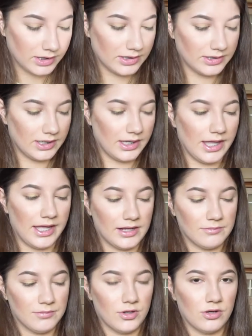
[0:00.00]
is
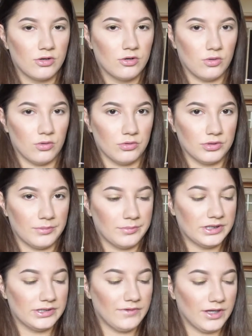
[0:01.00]
amber gold. I'm
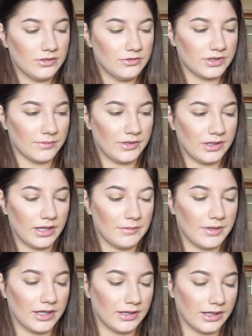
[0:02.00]
gonna see if I could do something like
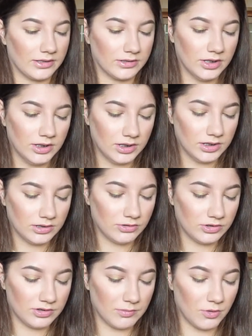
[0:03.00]
make it like a
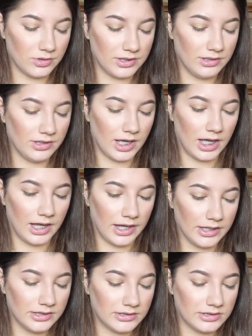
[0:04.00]
smoky
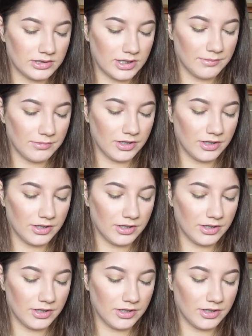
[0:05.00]
eye type